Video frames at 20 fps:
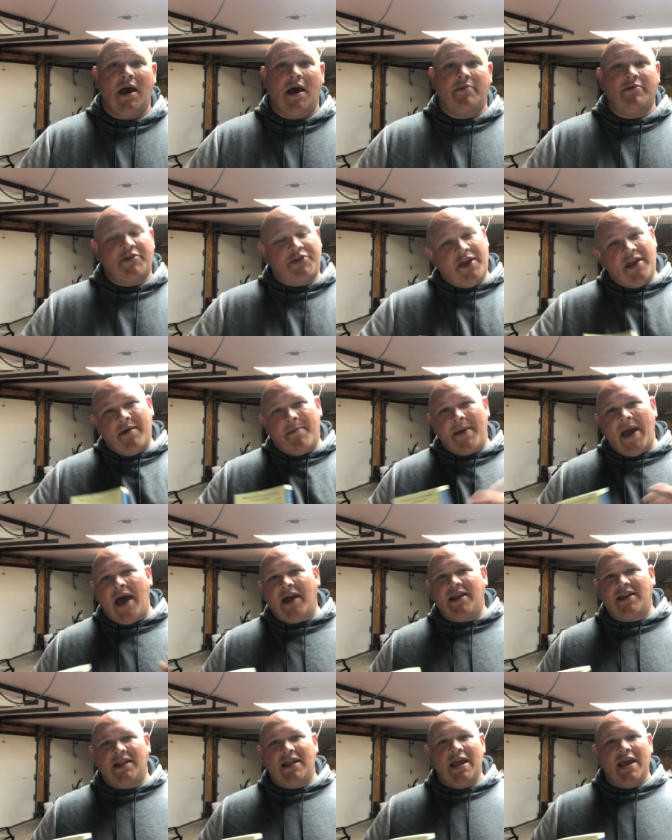The thing about
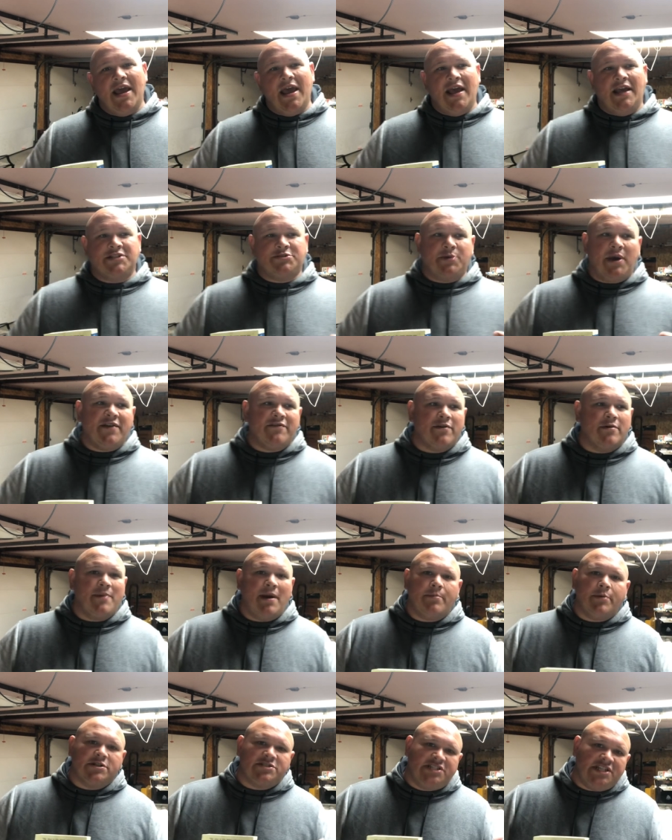it is we have to
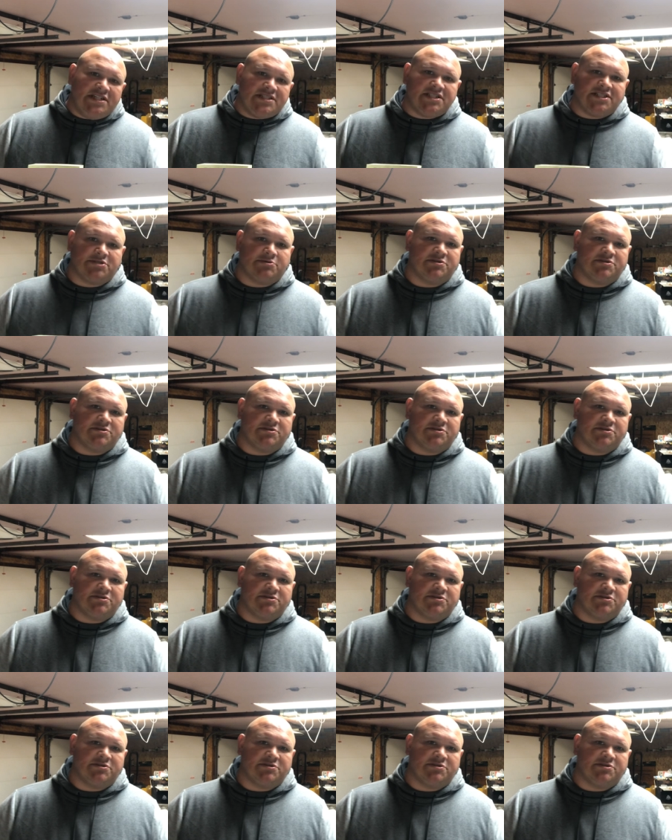remember Jesus